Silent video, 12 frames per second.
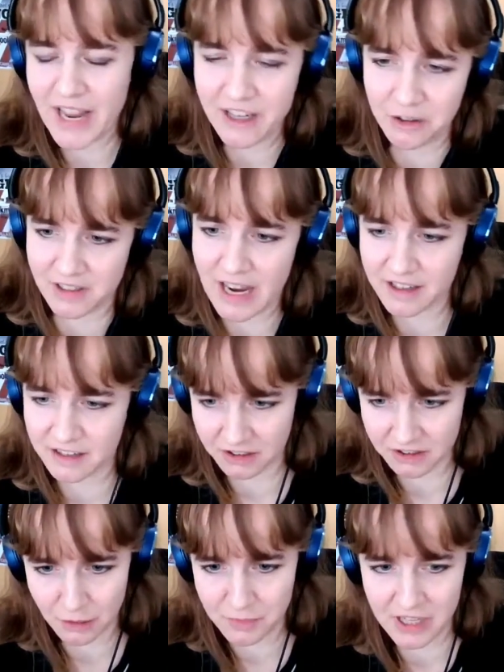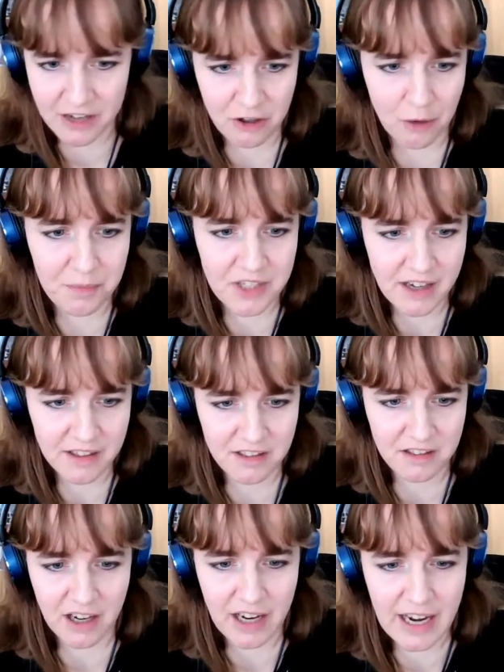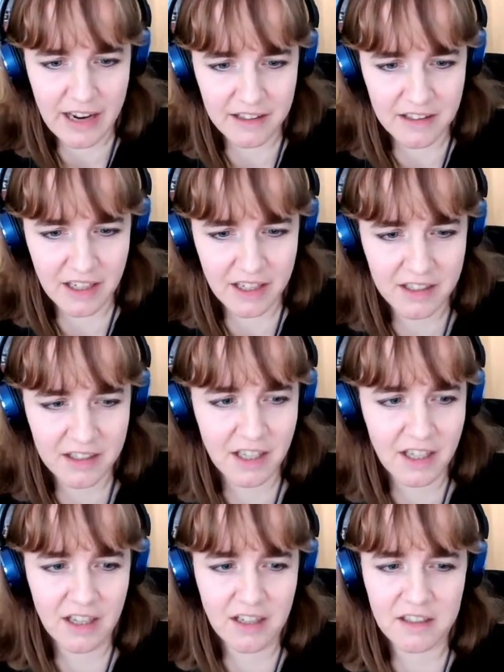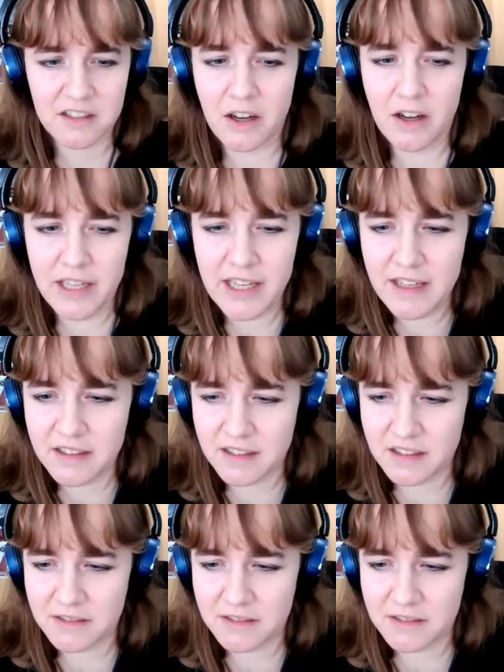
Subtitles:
Engels lacks a subject-object dialectic. So he